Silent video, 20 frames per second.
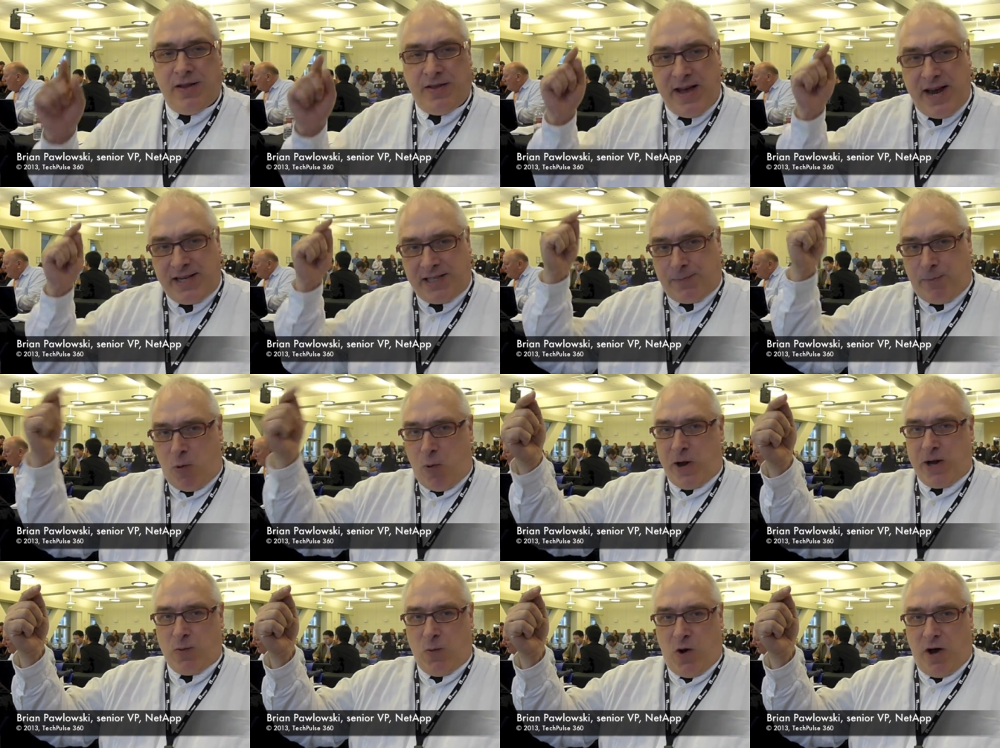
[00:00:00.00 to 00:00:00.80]
That is
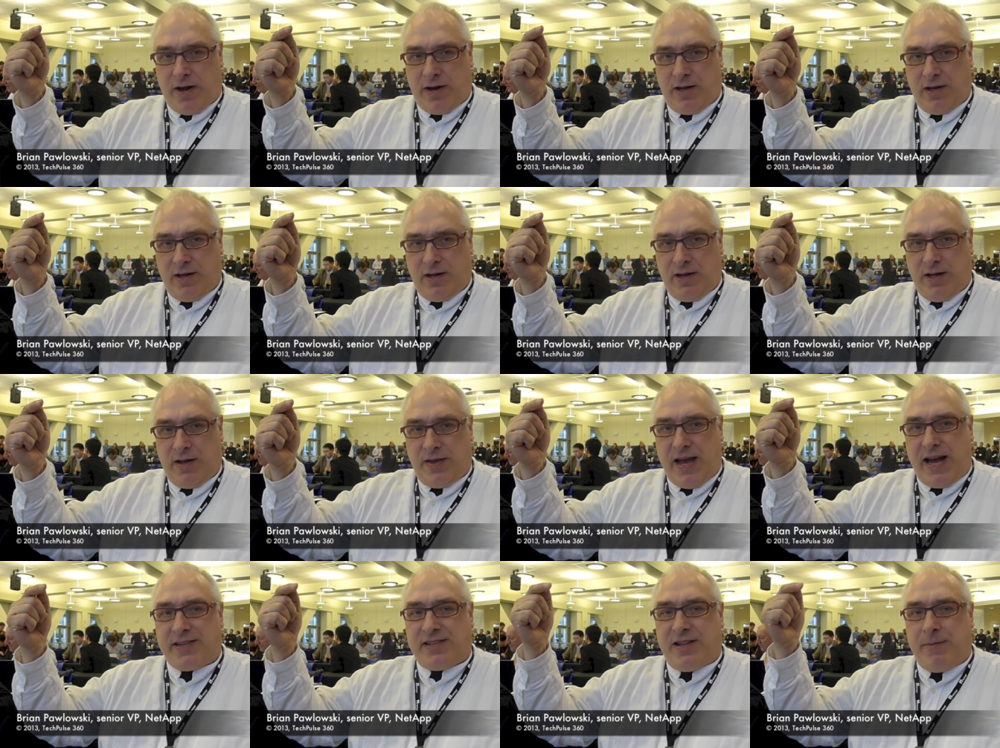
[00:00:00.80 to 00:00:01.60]
point one.
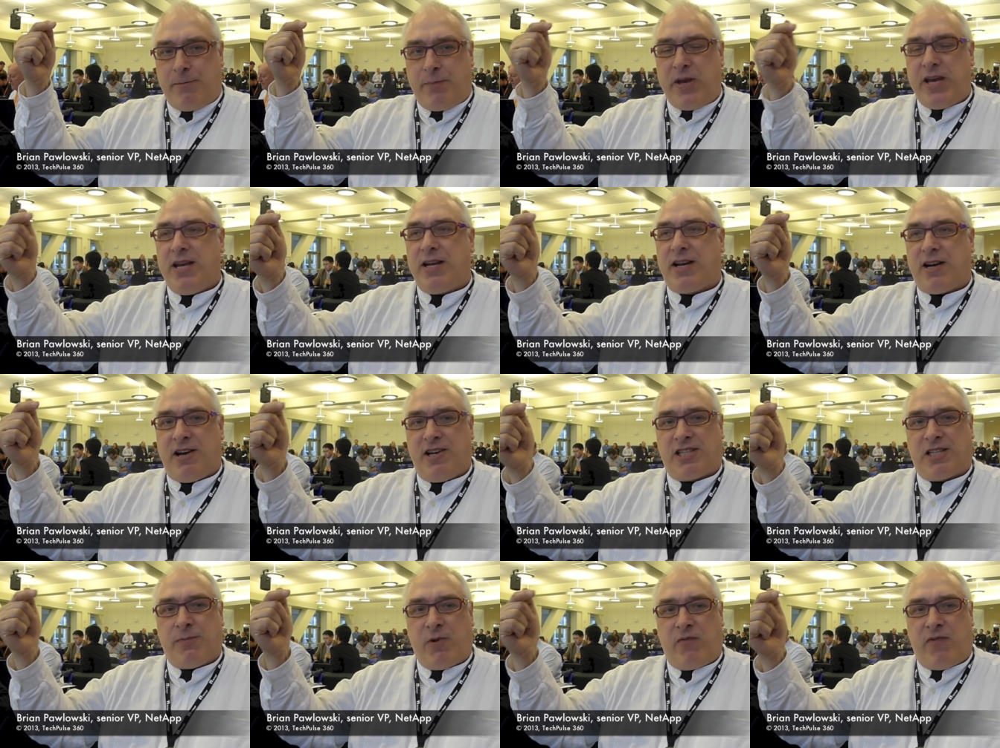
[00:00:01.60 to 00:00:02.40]
That's the big
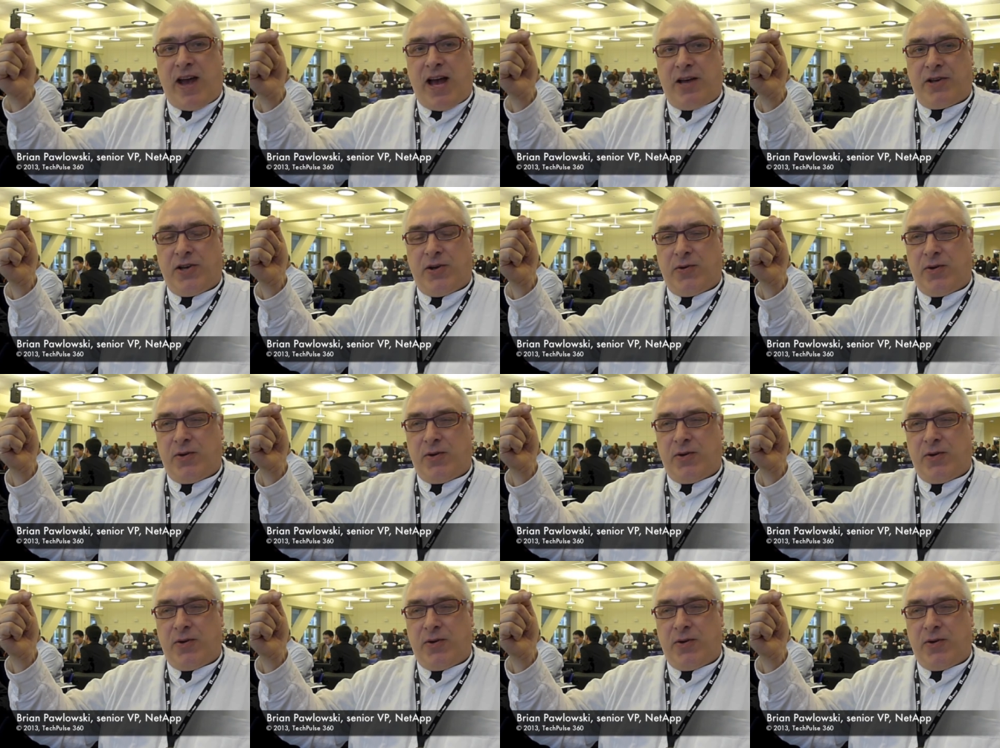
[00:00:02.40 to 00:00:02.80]
customer value.